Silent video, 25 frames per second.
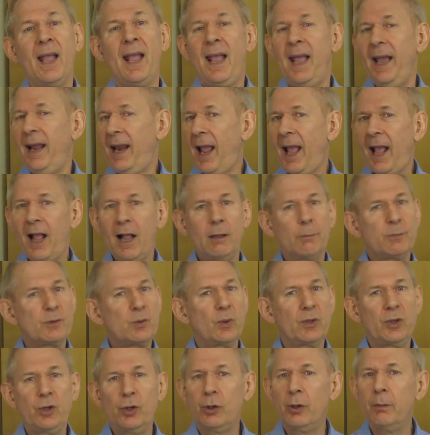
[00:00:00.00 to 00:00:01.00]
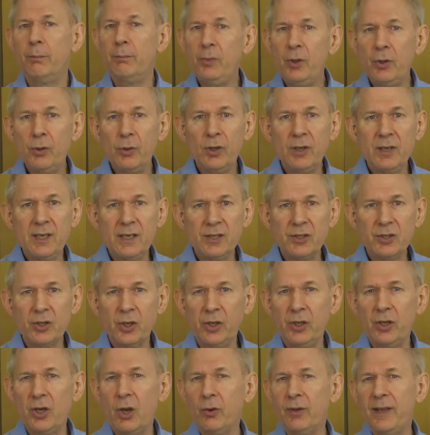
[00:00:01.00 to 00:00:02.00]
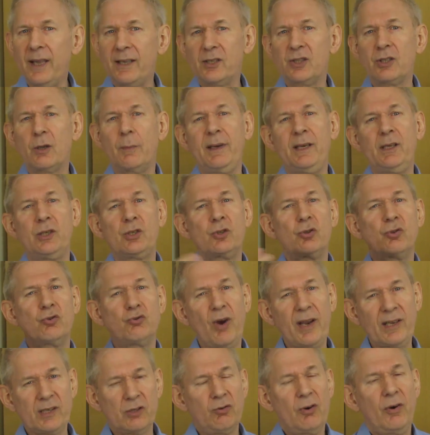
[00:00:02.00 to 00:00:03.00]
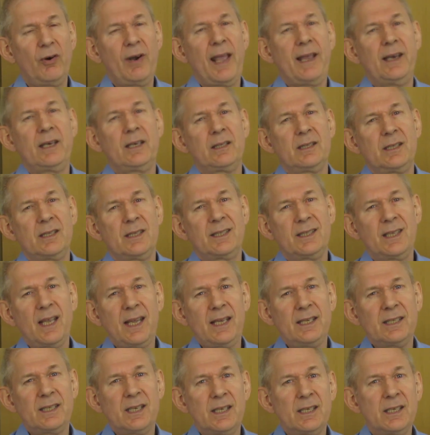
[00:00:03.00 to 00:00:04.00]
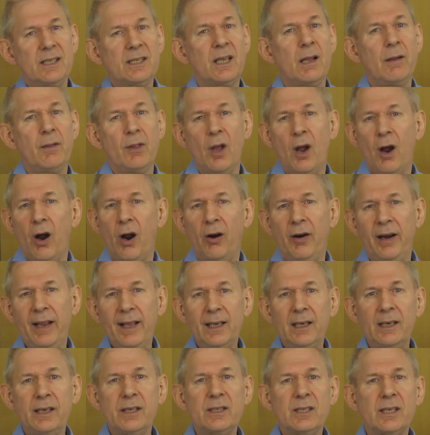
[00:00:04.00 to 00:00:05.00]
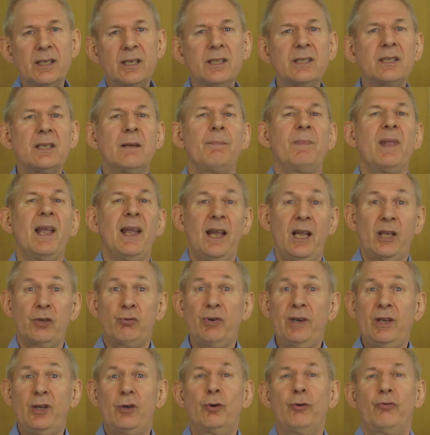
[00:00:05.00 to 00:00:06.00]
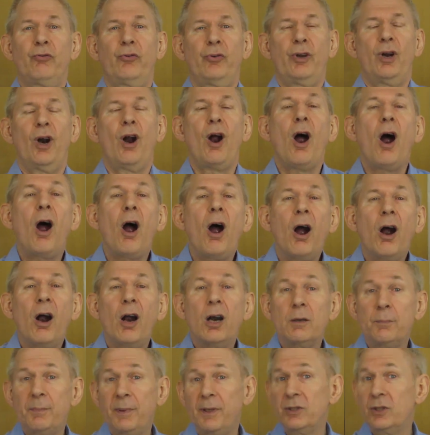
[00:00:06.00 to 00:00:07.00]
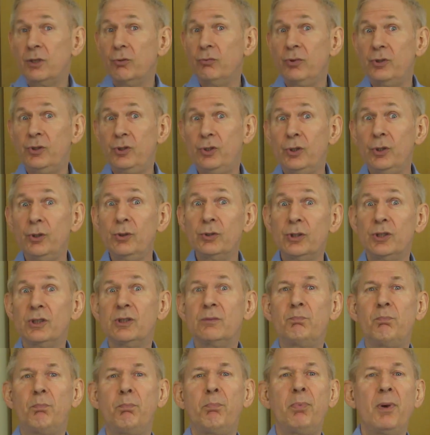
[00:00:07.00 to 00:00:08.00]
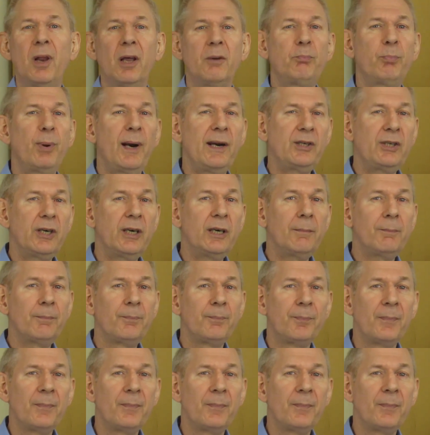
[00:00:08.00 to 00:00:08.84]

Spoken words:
It helps with your immunity so you don't get so many stress-related diseases or illnesses. It's really good for your heart because it reduces blood pressure.